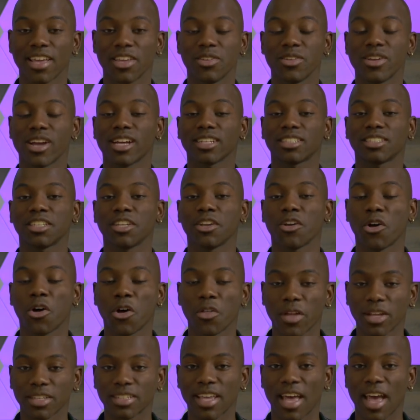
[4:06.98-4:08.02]
You guys see
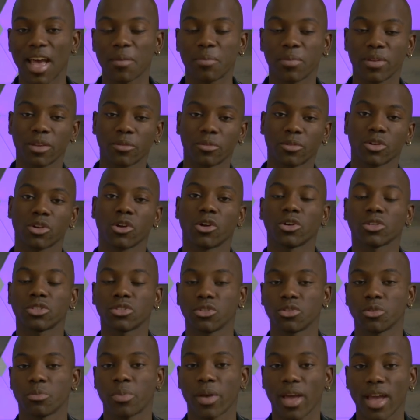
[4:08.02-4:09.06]
all that's happening in regards
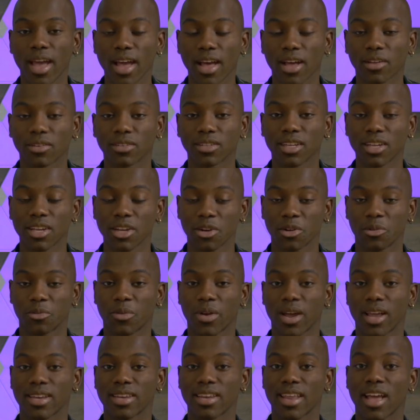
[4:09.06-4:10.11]
to the pound
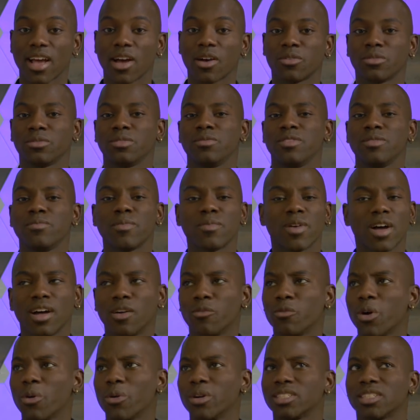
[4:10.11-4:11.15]
right now.
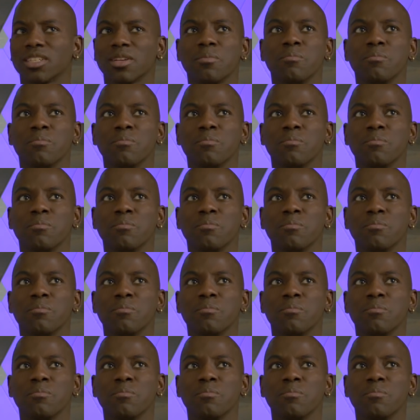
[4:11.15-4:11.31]
What was it?